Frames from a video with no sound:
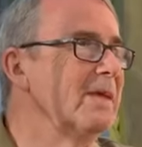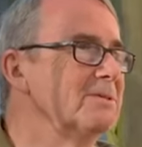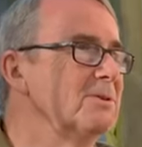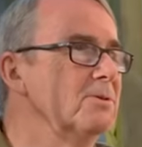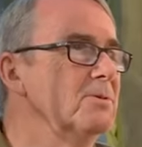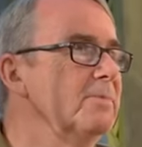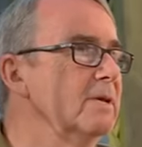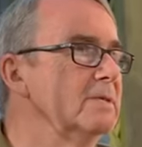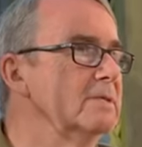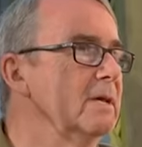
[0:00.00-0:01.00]
has their own
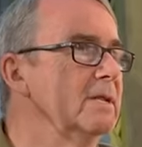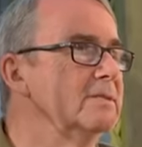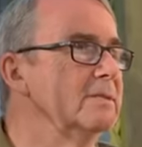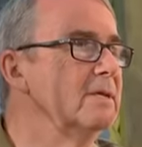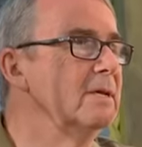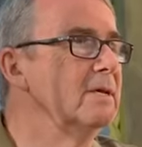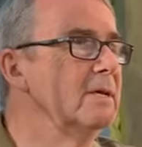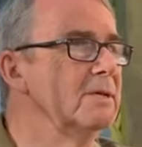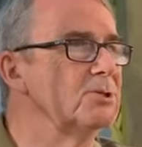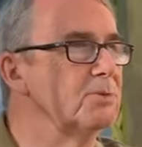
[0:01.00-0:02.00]
personality.
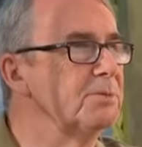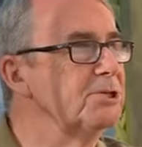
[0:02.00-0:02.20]
Some are